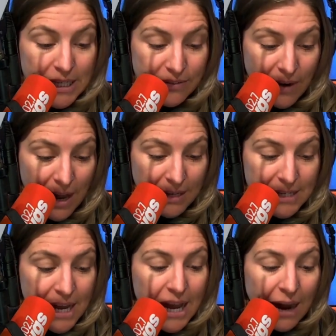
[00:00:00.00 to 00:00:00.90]
friend.
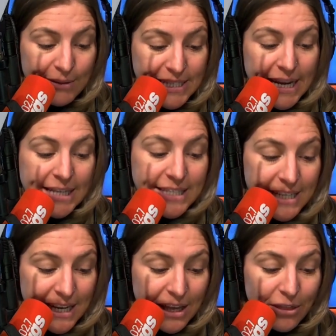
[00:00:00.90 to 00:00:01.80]
I was
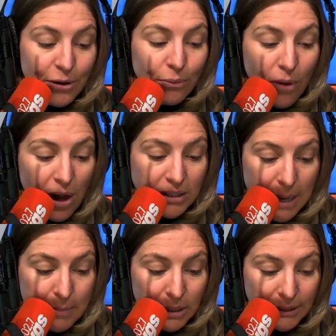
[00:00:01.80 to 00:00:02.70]
texting the wrong
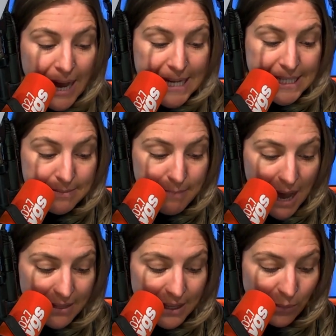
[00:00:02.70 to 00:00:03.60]
number last
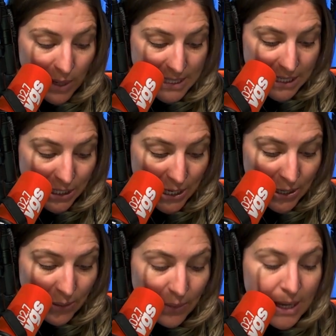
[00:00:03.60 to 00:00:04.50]
month. It wasn't
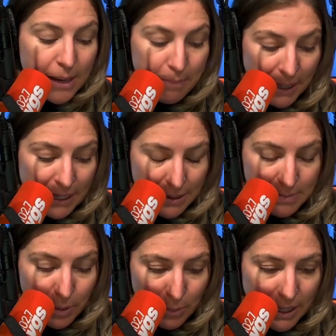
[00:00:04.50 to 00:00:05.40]
you, but
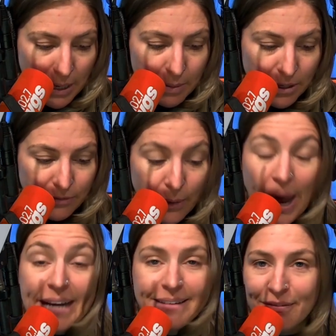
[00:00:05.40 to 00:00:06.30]
put my number in your phone.
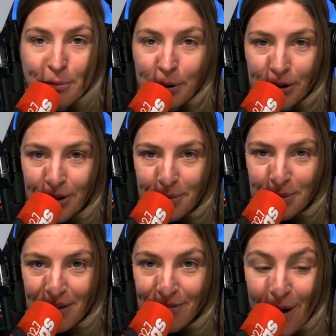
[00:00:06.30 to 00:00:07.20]
I never put her number in
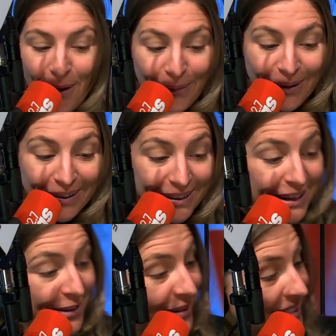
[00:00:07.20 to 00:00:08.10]
my phone.
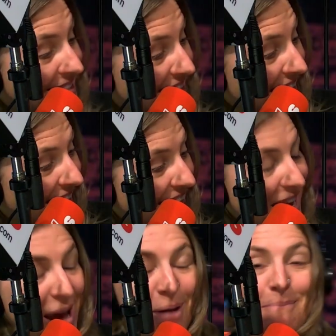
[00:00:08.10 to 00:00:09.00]
You could see it,
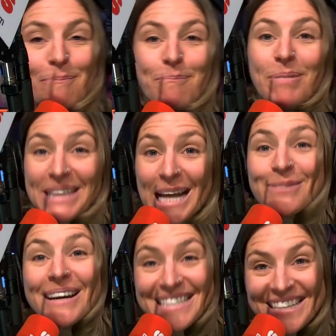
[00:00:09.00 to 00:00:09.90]
but that's
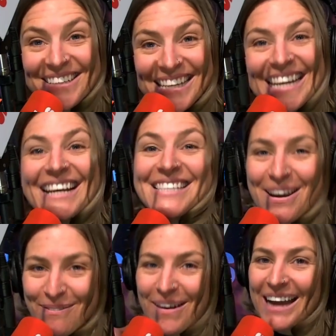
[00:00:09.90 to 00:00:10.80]
why I didn't delete it,
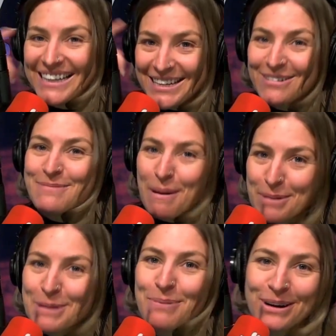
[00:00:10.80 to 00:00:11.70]
because I need to
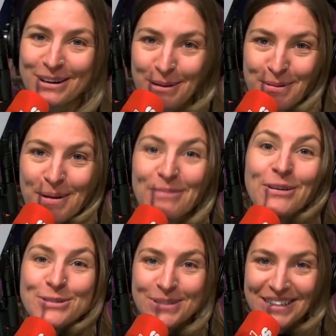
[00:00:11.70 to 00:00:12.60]
remember to put her number in my
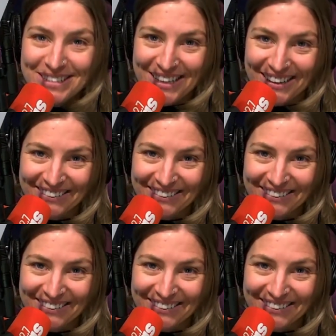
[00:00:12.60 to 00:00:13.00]
phone 2 years ago.